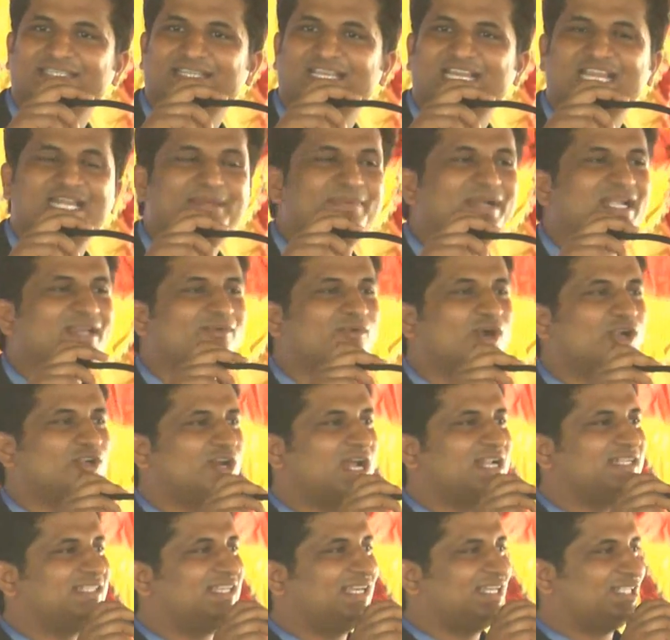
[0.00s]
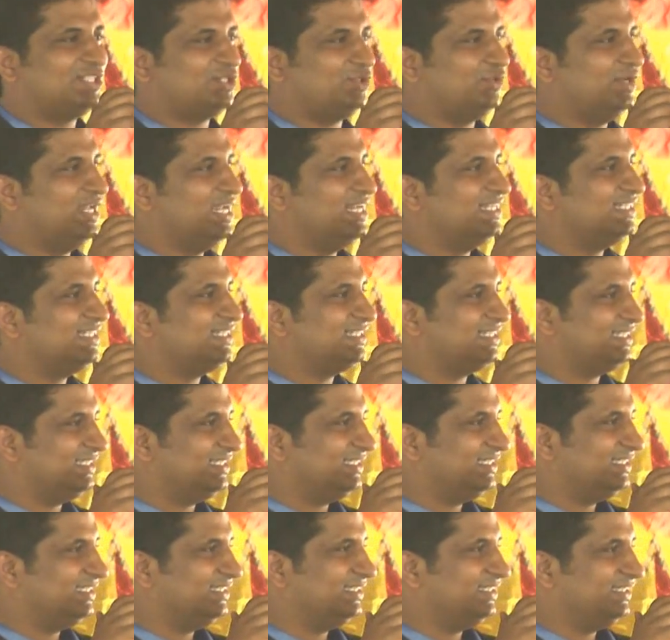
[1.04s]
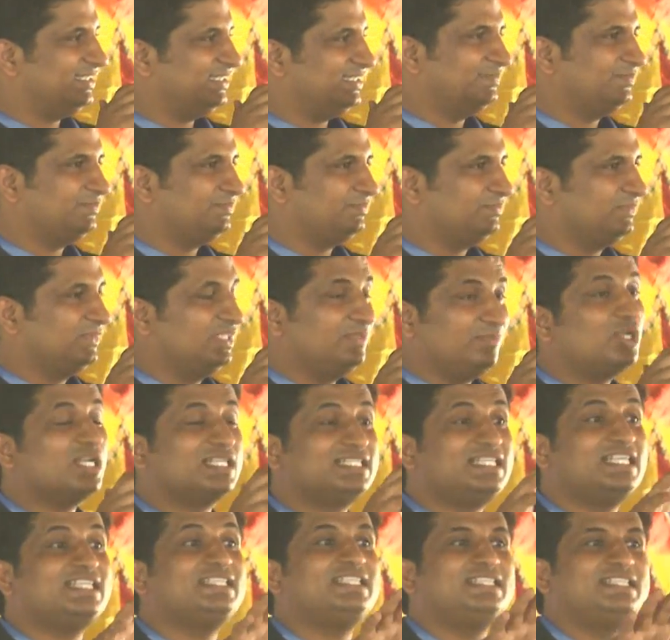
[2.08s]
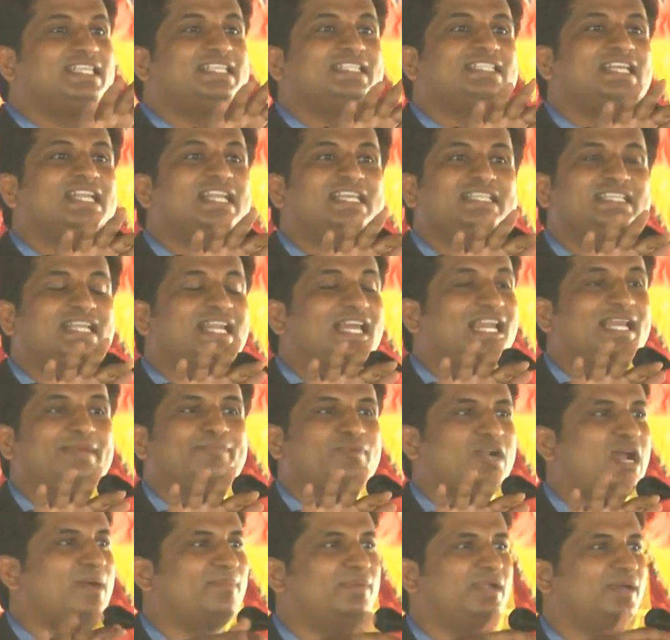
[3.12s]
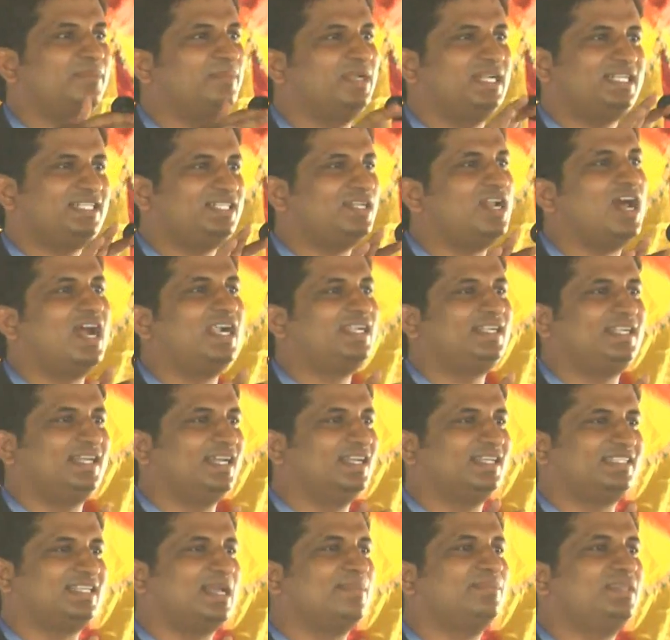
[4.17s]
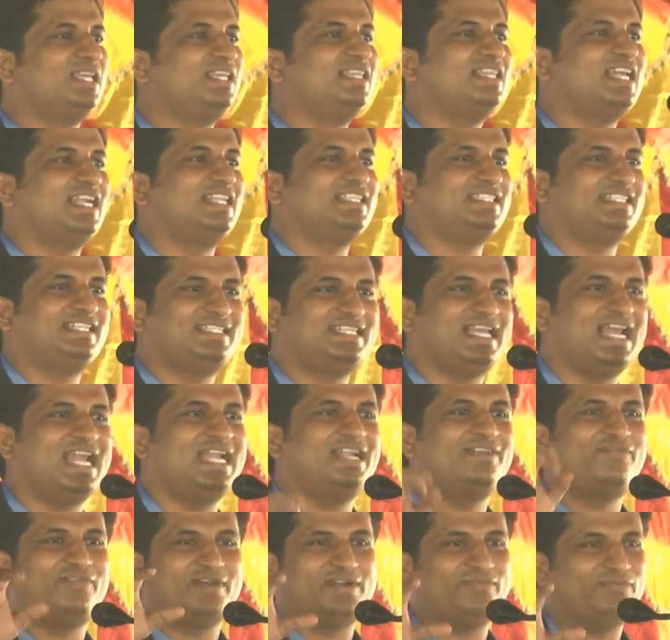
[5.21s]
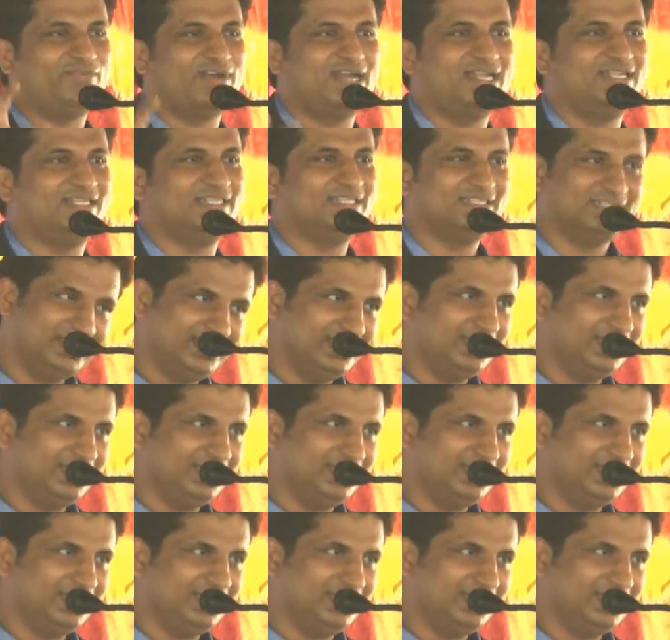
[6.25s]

Anybody want to answer, students? Because this is an engineering problem. It's not something that is designed for fun.